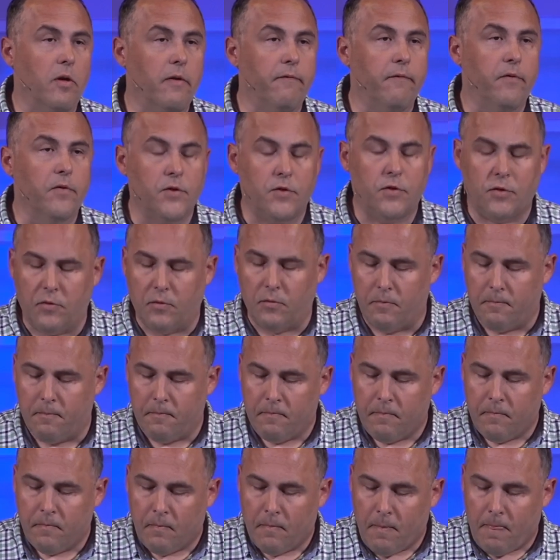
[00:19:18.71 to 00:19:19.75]
and verse 2,
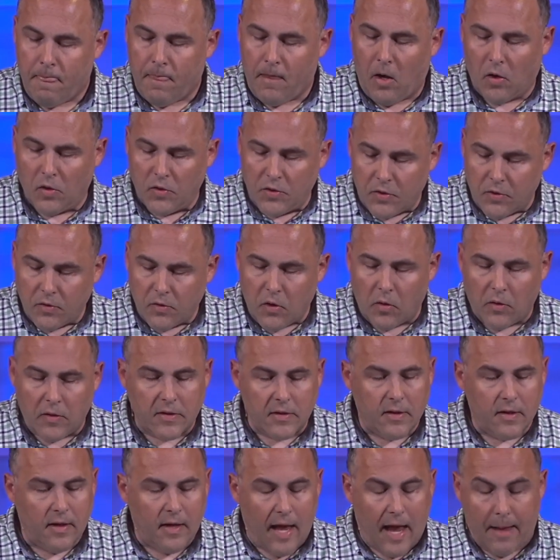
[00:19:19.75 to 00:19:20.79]
also known as
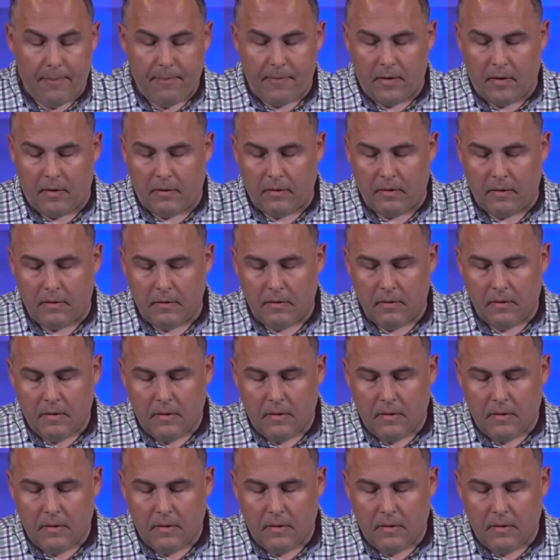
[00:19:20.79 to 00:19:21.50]
the gap theory.